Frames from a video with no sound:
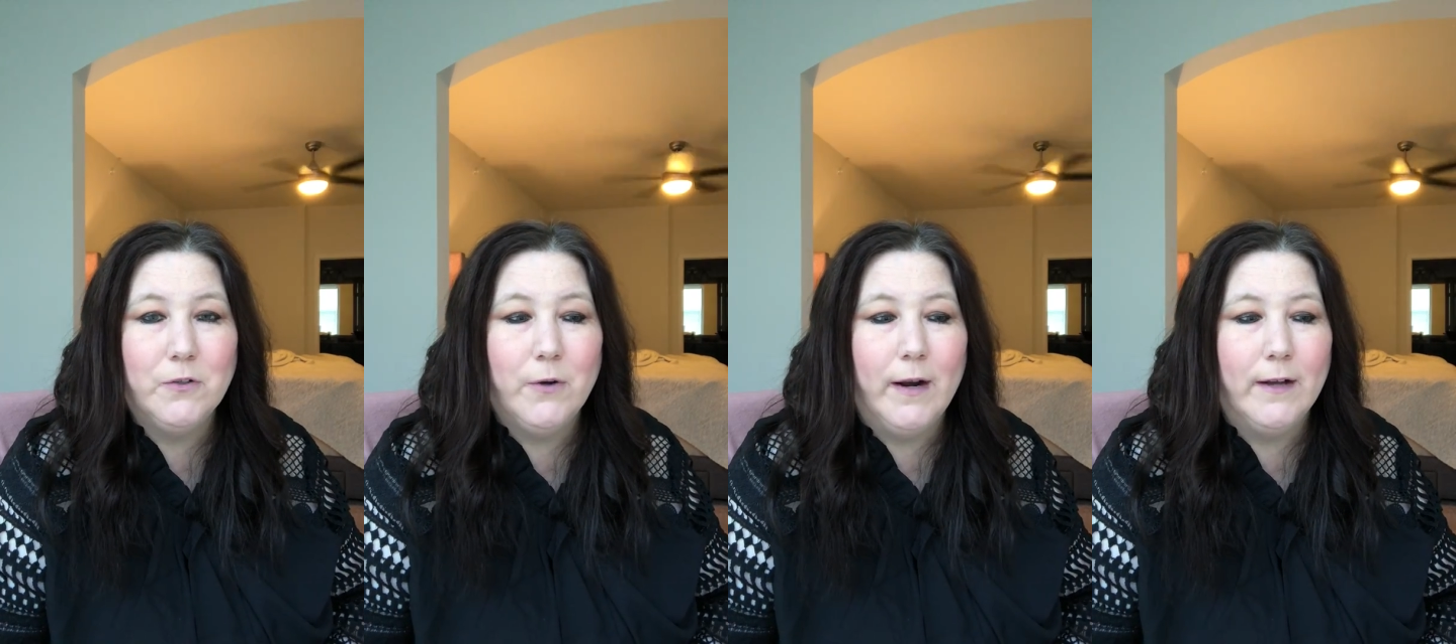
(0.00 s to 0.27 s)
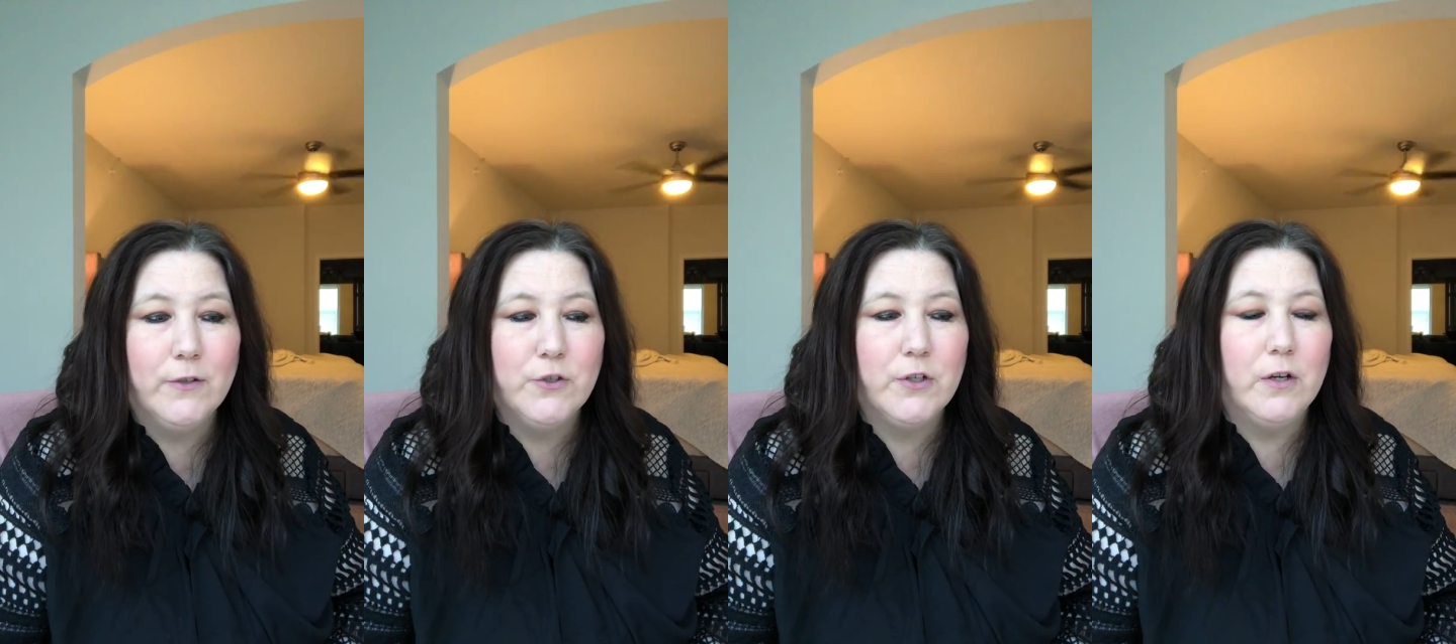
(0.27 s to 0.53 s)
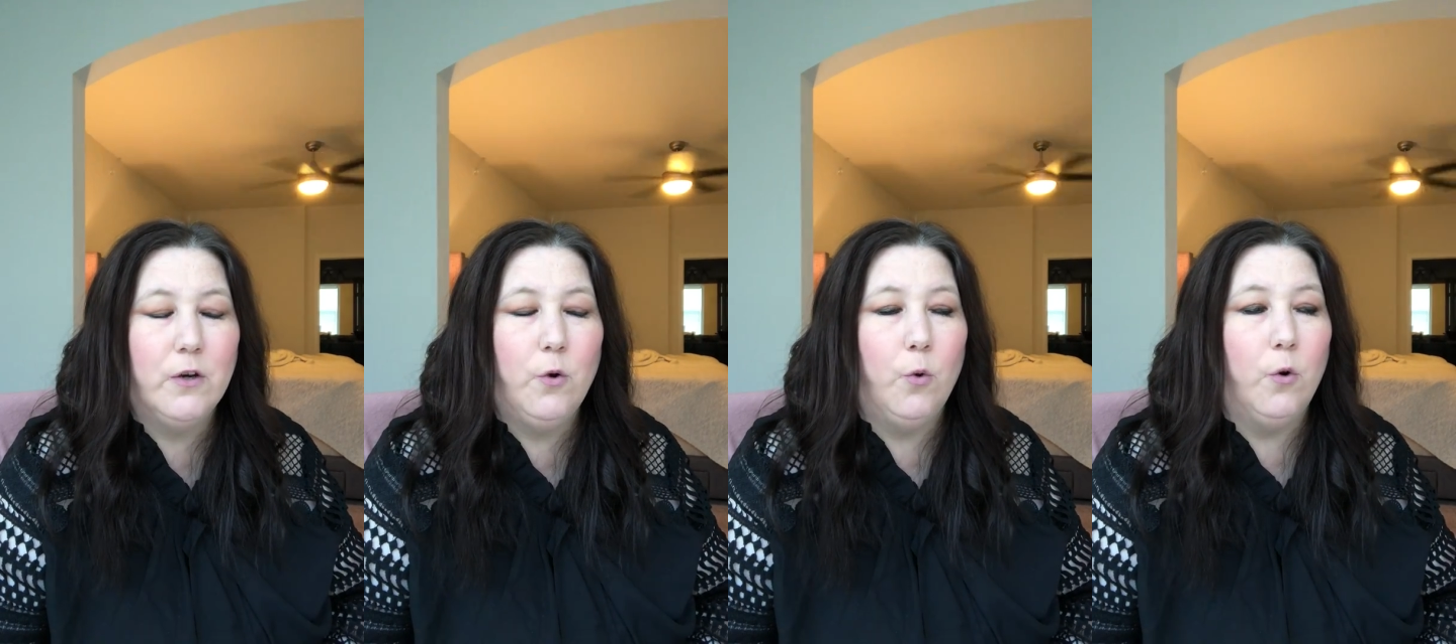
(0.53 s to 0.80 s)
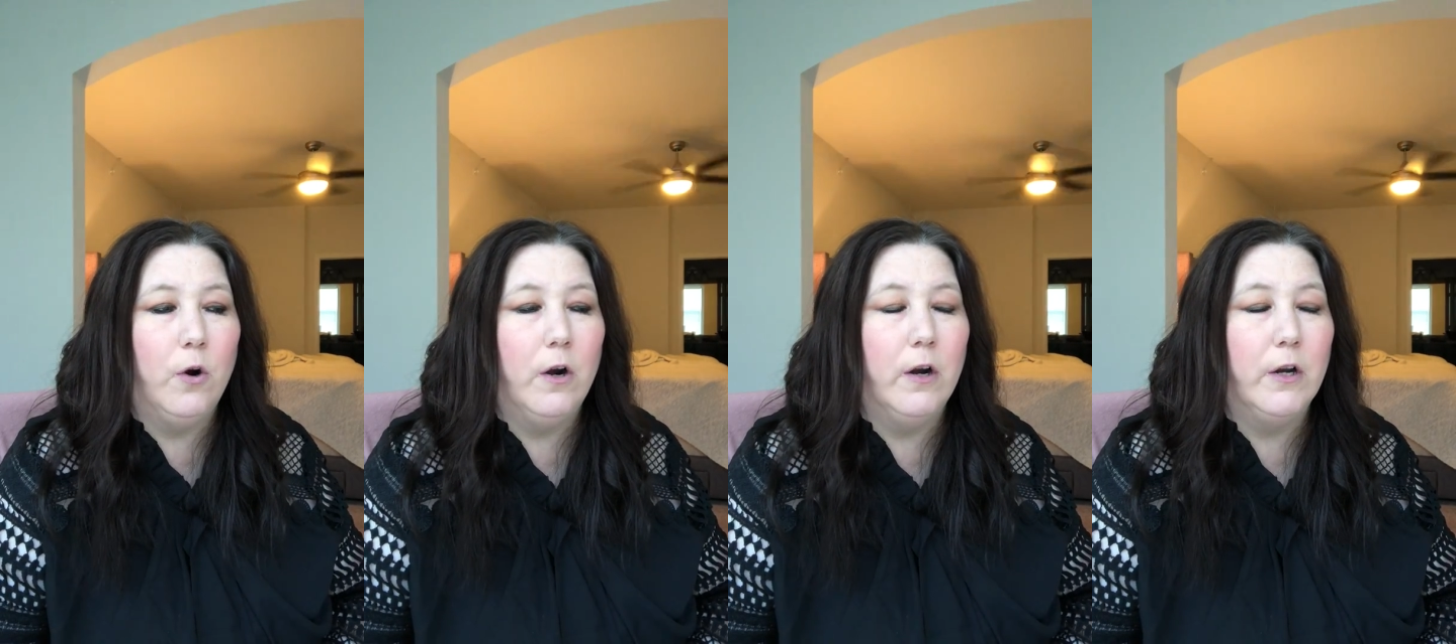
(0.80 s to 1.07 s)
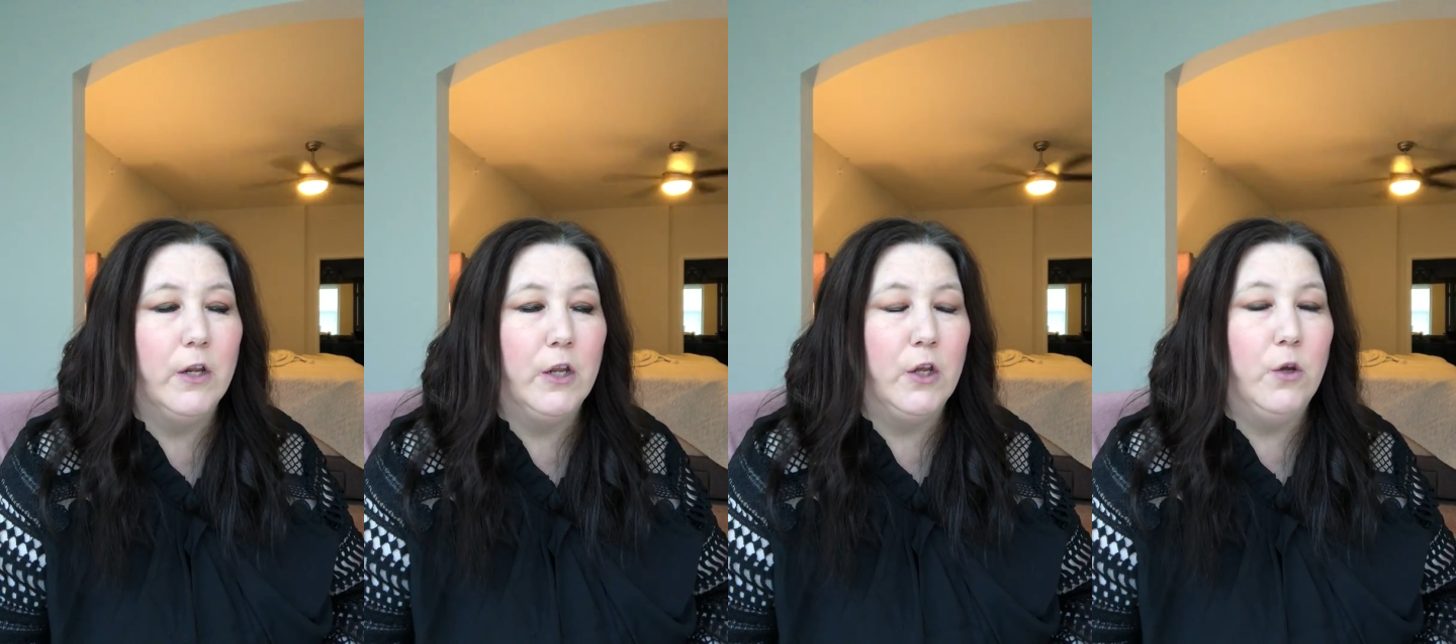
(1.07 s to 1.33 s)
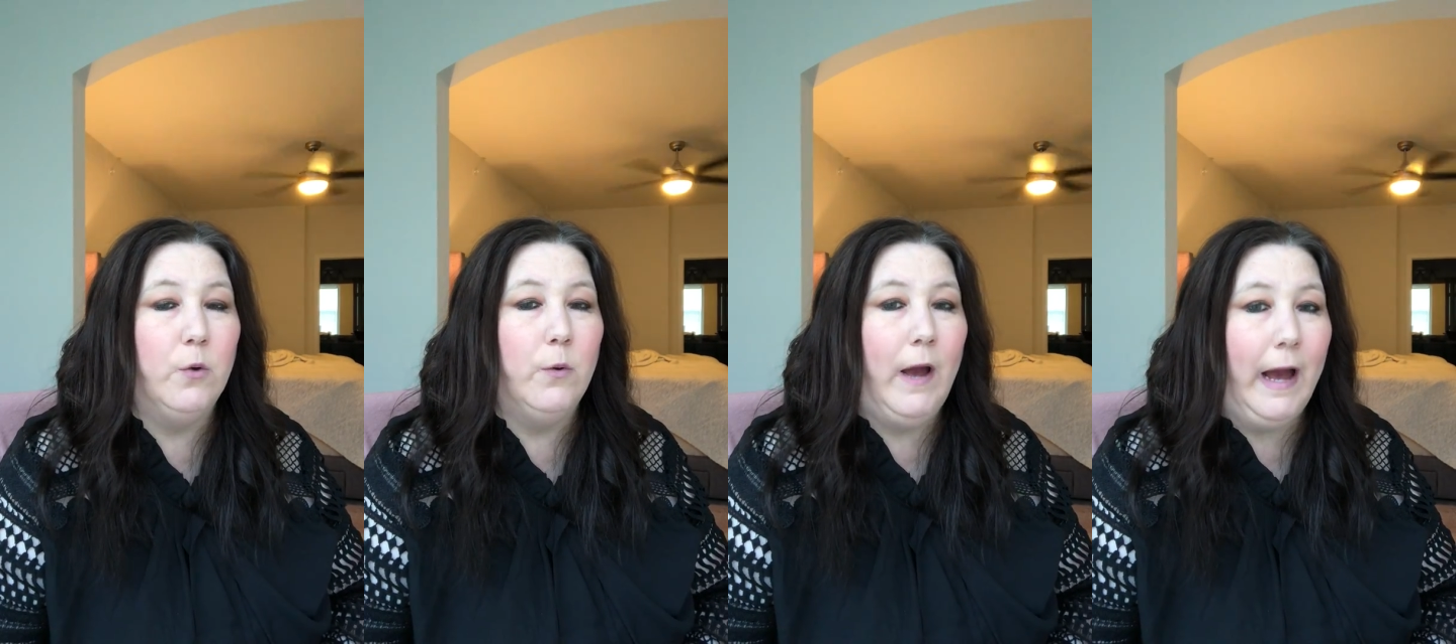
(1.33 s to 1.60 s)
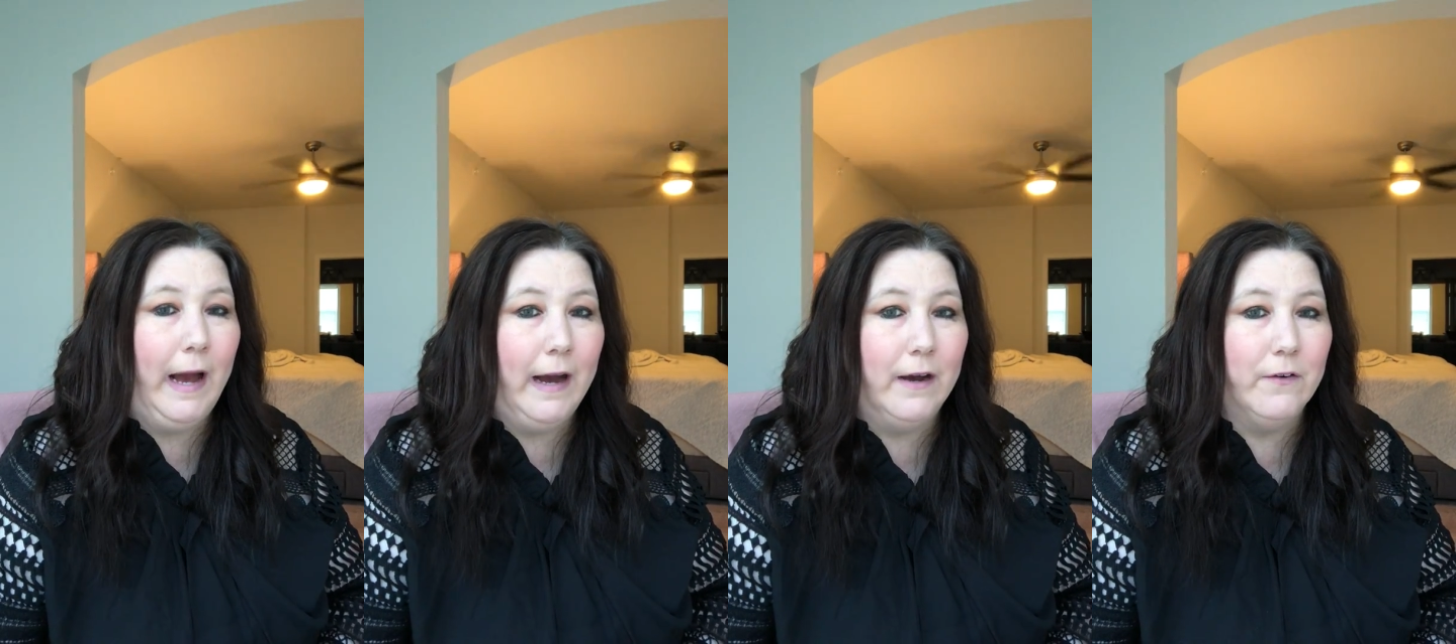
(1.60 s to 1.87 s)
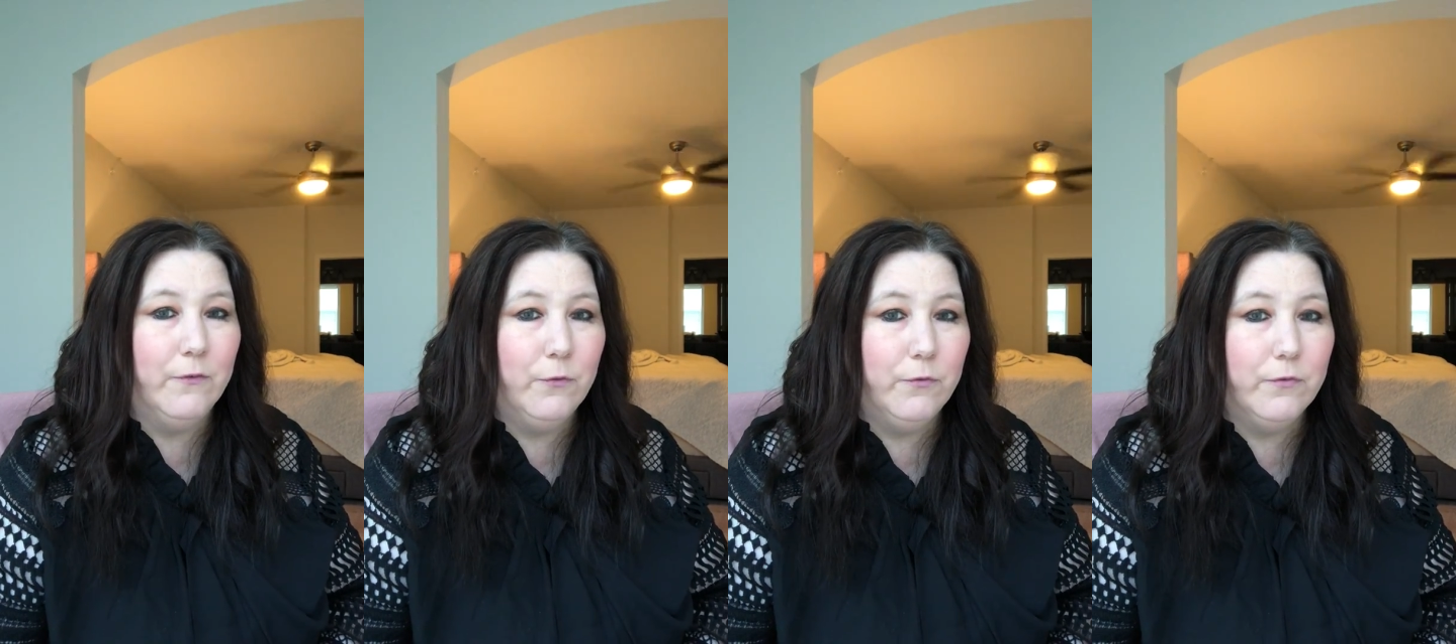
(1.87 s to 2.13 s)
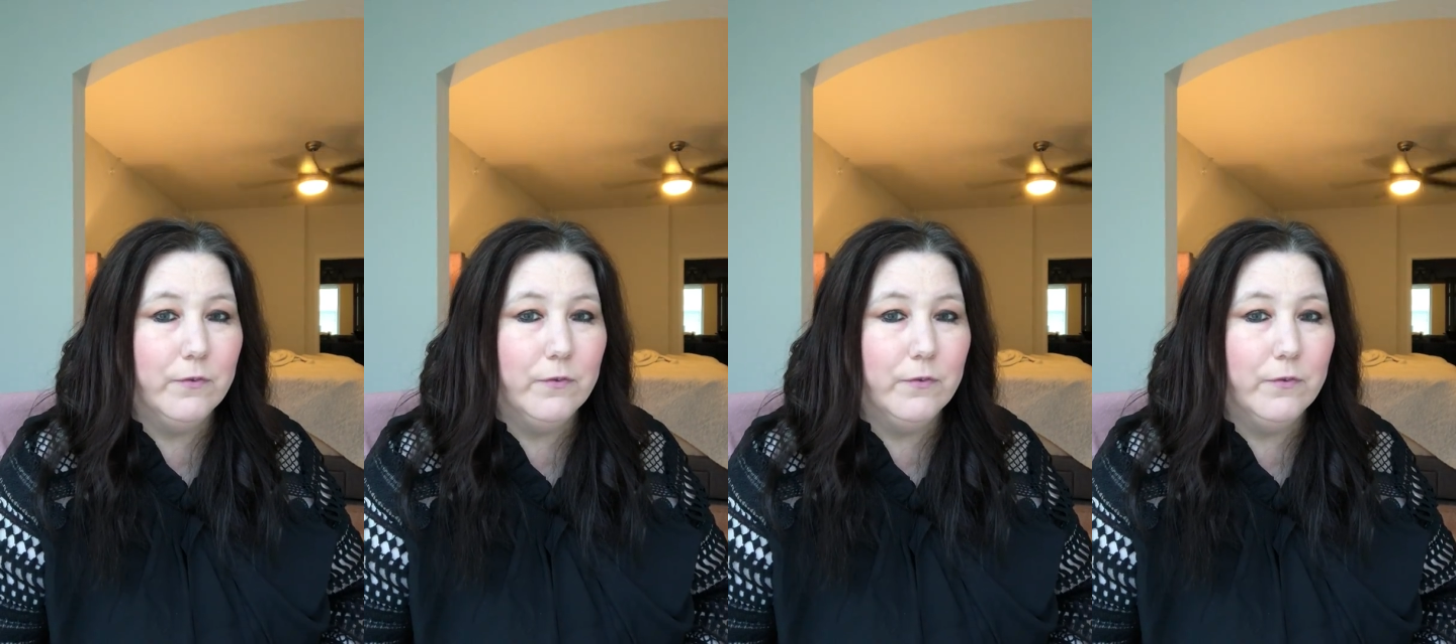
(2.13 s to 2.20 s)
neuralgia, or you have